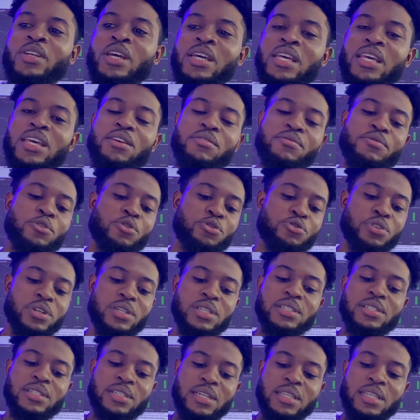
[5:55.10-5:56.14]
if your
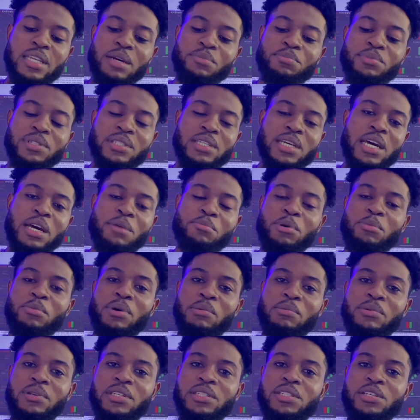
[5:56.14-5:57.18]
trading setup is a high
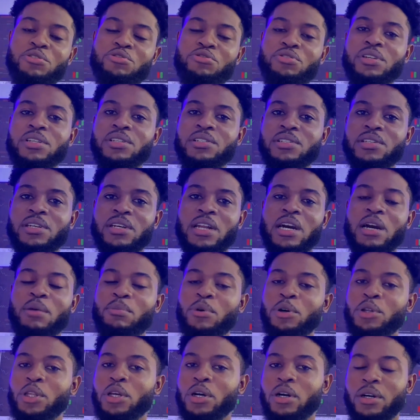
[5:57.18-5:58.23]
probability trading setup
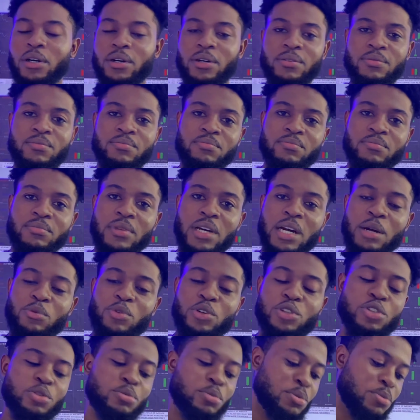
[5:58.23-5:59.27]
or not. I'm
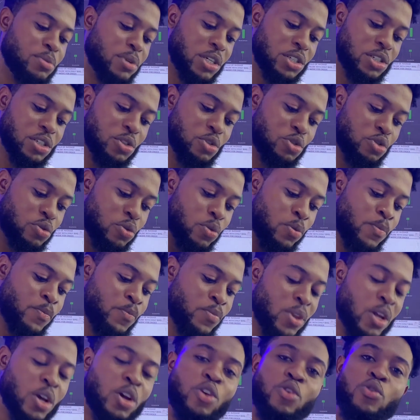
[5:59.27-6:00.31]
going to be brushing through.
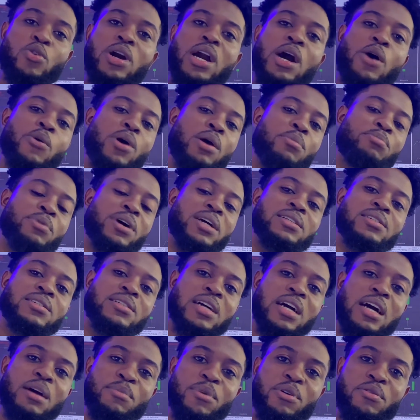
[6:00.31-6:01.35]
Look at where price is
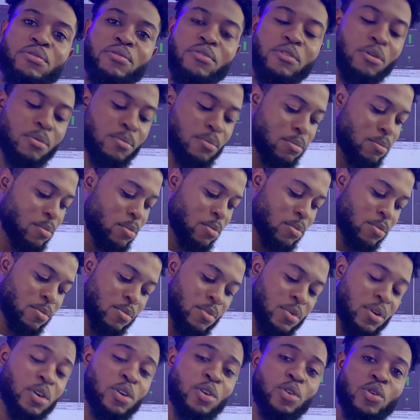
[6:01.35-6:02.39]
coming from.
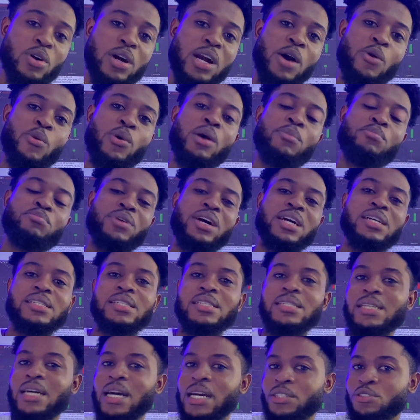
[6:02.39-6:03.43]
Look at where price
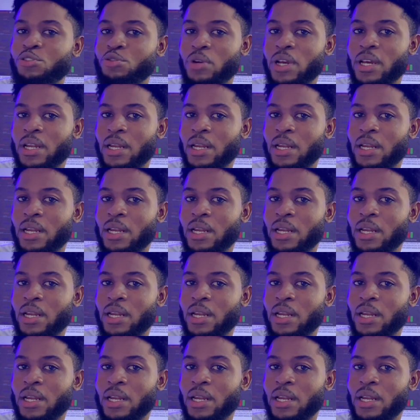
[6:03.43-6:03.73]
is at right